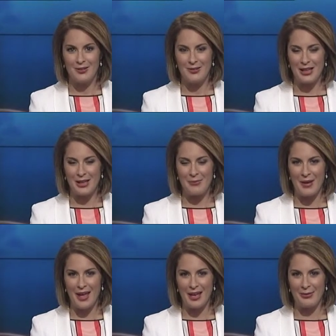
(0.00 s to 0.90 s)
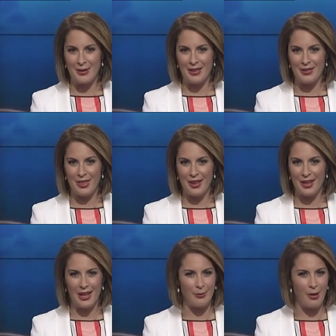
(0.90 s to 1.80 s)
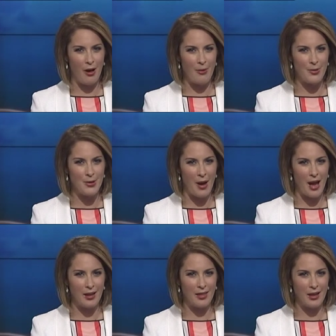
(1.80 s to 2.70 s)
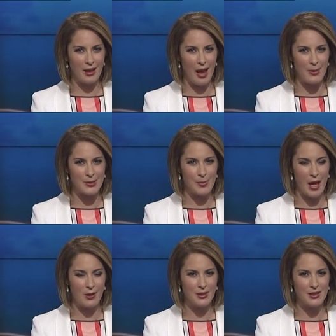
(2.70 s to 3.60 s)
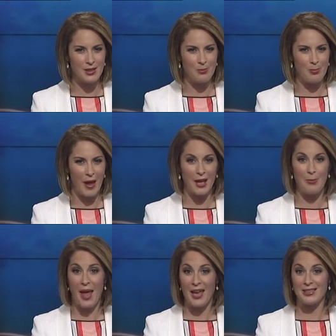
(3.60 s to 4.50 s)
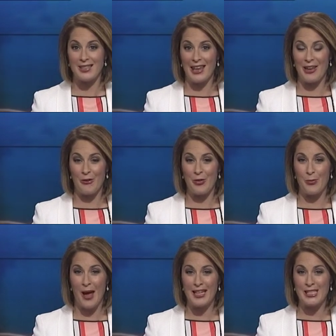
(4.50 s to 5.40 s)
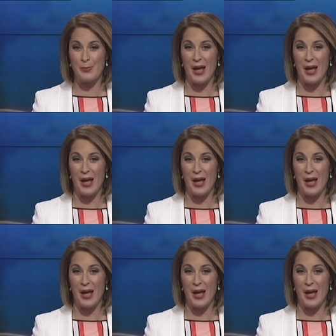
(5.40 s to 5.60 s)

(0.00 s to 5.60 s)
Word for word: Welcome back. Well, think hip hop, you might think caps backwards and baggy pants hanging off the waist,